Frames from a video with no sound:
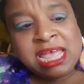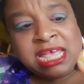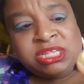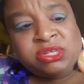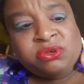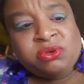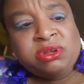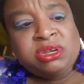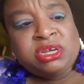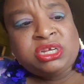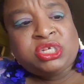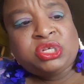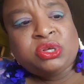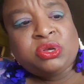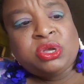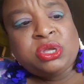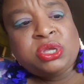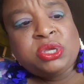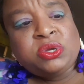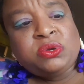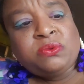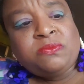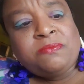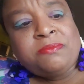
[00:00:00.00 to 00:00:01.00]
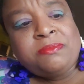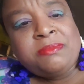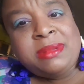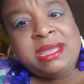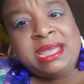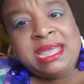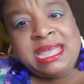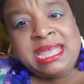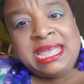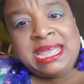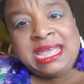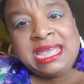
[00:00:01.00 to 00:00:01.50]
It's going to show you
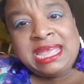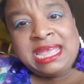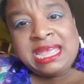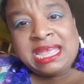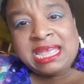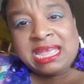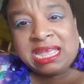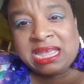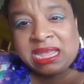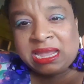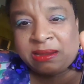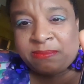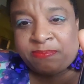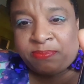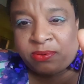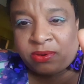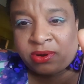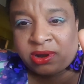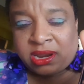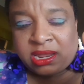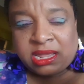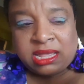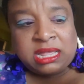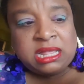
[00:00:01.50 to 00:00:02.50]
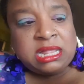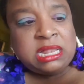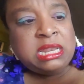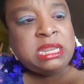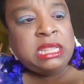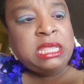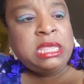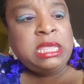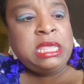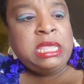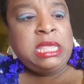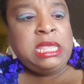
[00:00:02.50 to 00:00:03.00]
May,
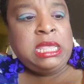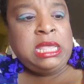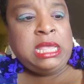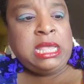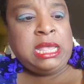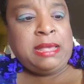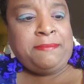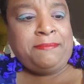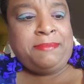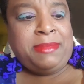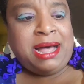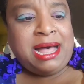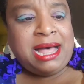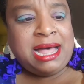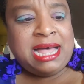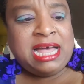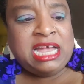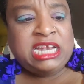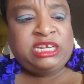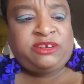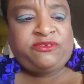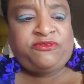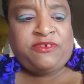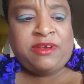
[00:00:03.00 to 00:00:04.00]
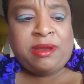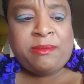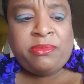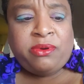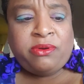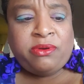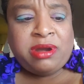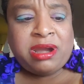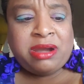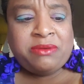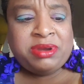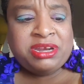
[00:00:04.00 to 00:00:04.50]
April, March,
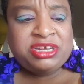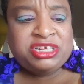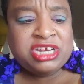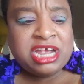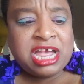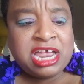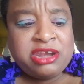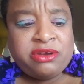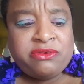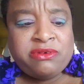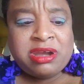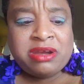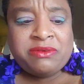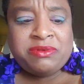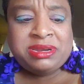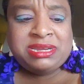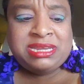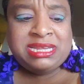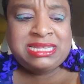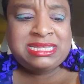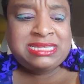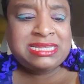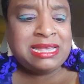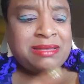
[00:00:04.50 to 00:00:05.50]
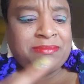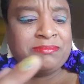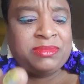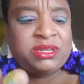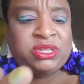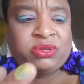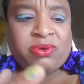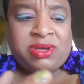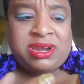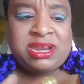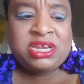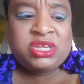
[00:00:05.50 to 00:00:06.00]
February, January, December
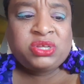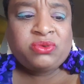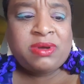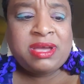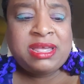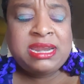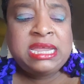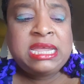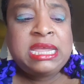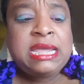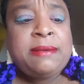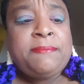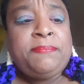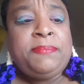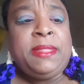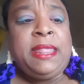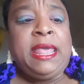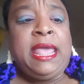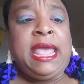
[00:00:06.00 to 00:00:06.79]
2020.